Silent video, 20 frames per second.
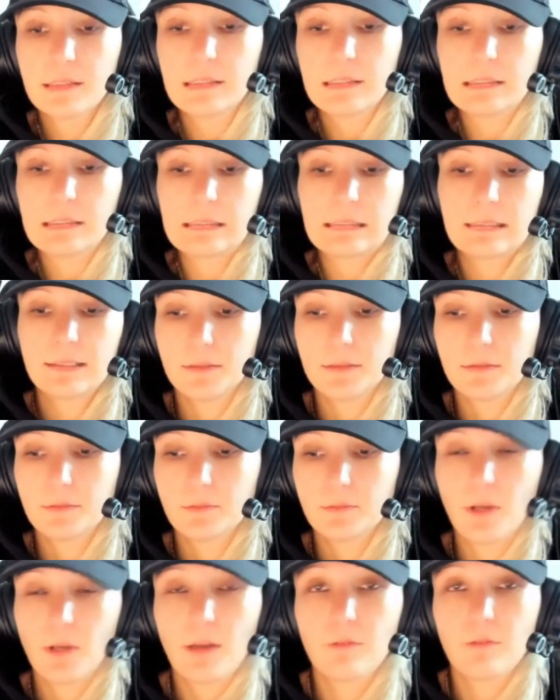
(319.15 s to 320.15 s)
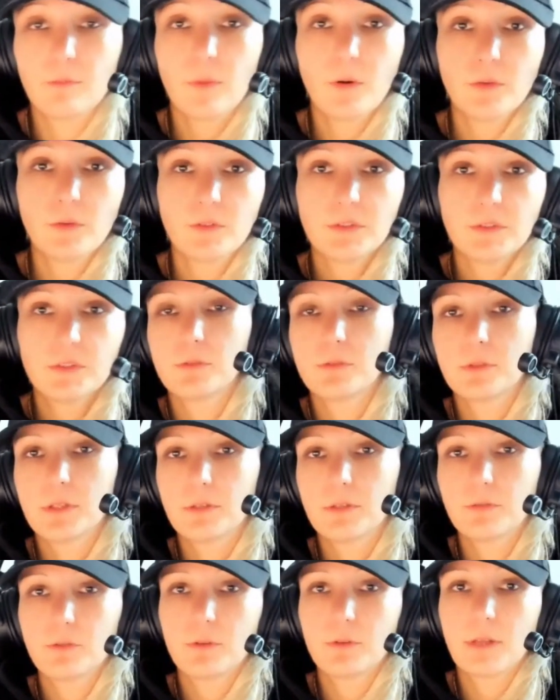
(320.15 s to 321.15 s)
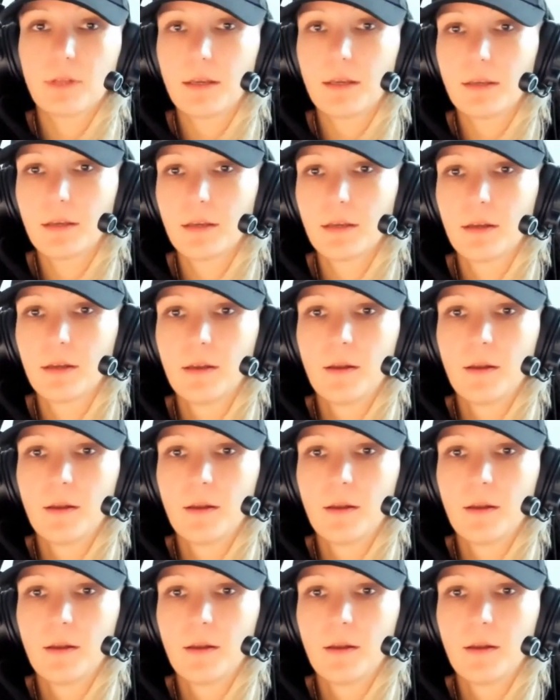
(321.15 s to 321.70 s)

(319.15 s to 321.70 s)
and you have bonuses if you like